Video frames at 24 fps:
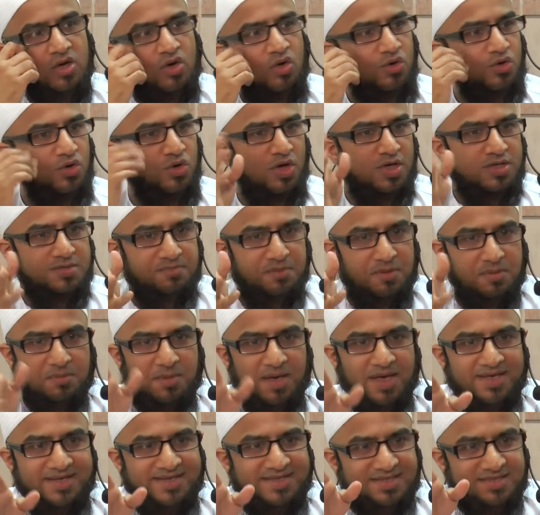or your husband
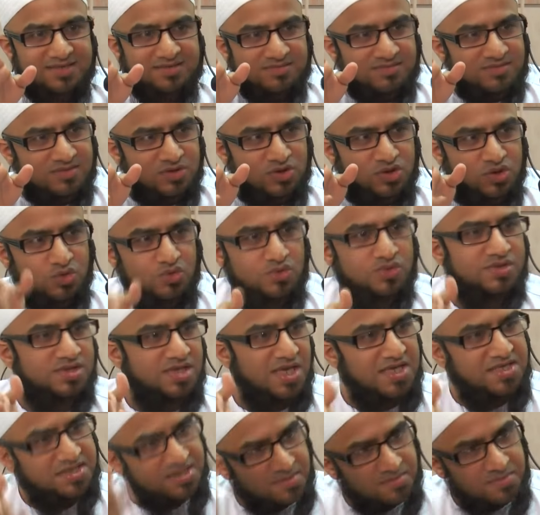might
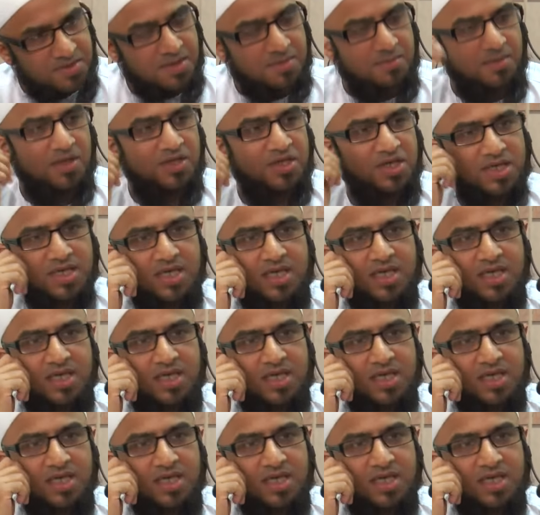say something about the